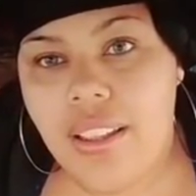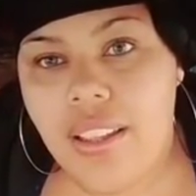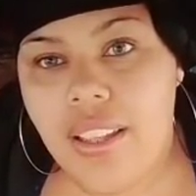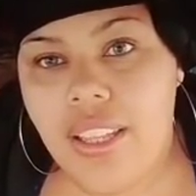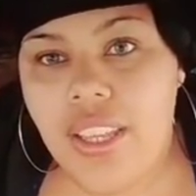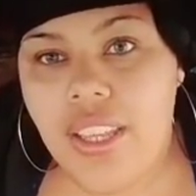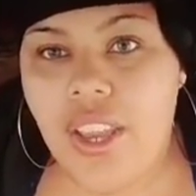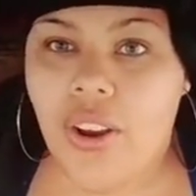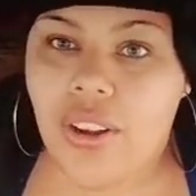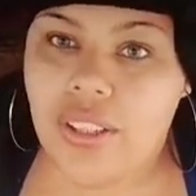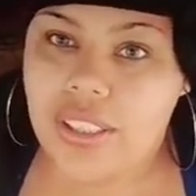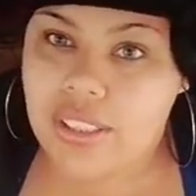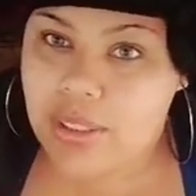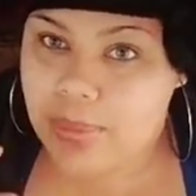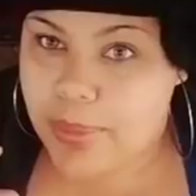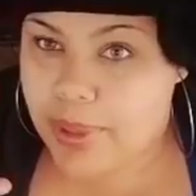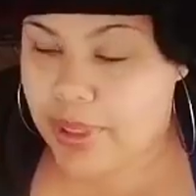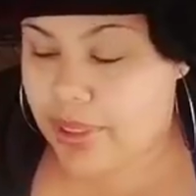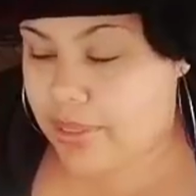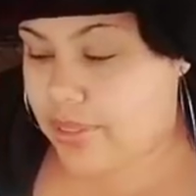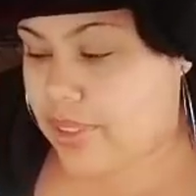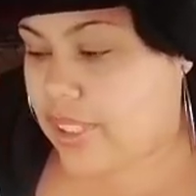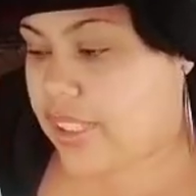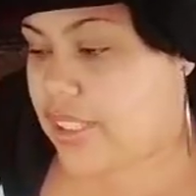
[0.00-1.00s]
Y'all, it's
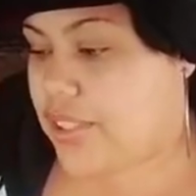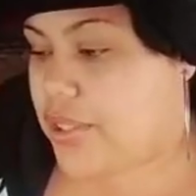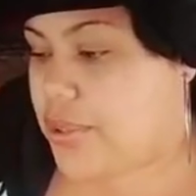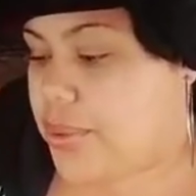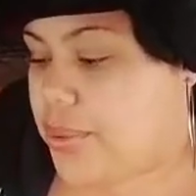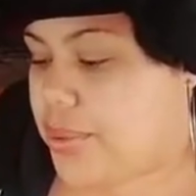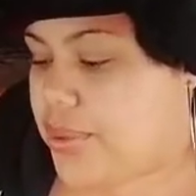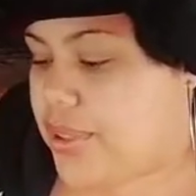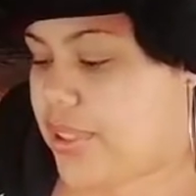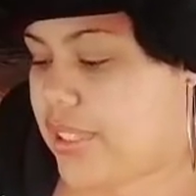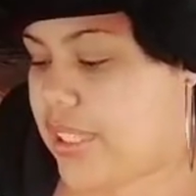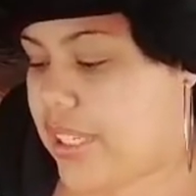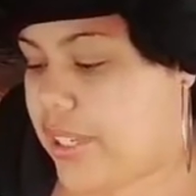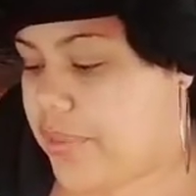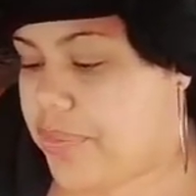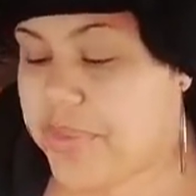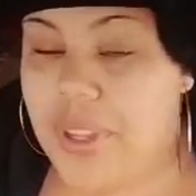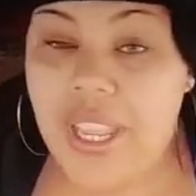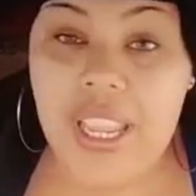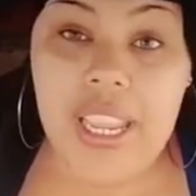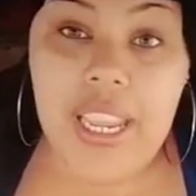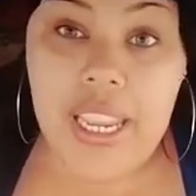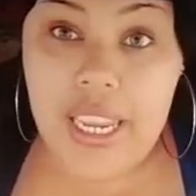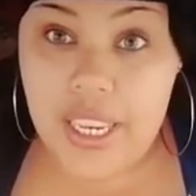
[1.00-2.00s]
motherfucking Tuesday.
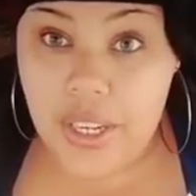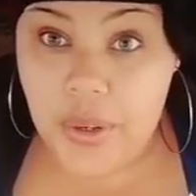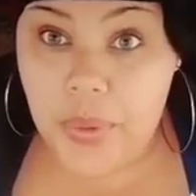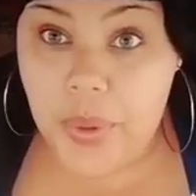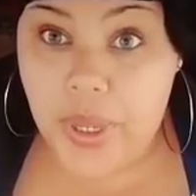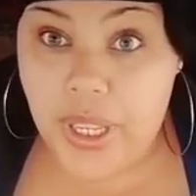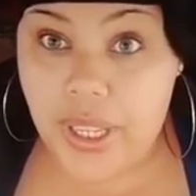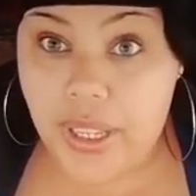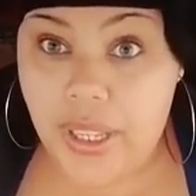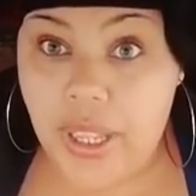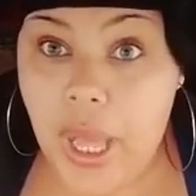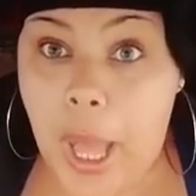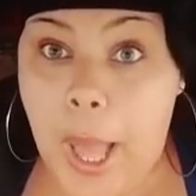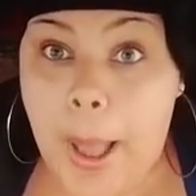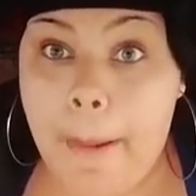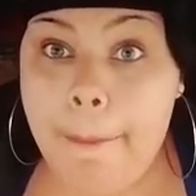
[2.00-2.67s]
Anyway,